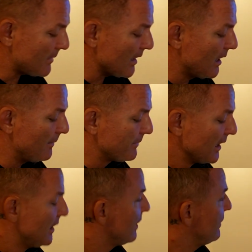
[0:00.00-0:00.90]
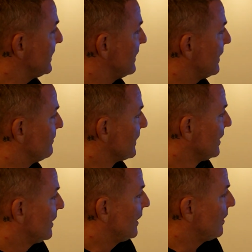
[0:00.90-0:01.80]
all
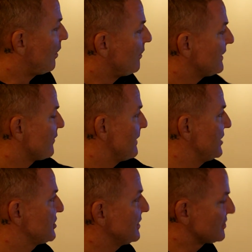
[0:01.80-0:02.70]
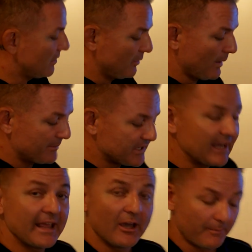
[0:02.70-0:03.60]
the information is on the
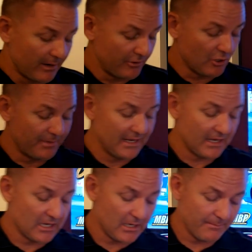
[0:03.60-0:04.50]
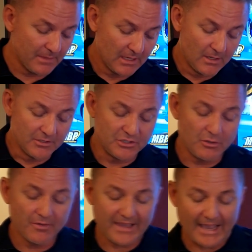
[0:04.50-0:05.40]
website, hailmaryderby.com. Due
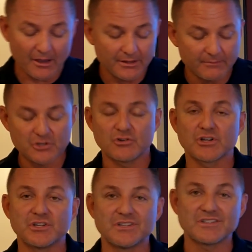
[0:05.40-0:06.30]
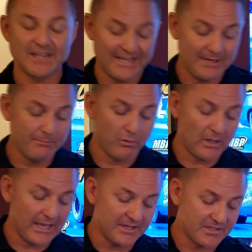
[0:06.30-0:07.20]
to the county restrictions in
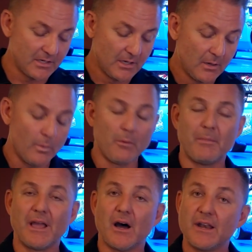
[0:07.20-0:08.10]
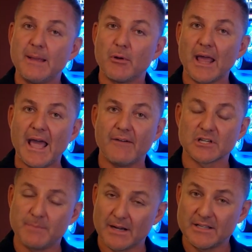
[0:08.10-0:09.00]
place, we will be unable to have a
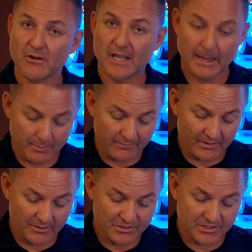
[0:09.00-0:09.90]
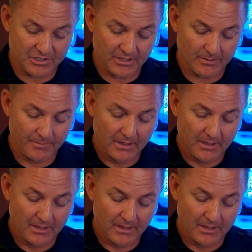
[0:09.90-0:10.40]
spectator camping village this year.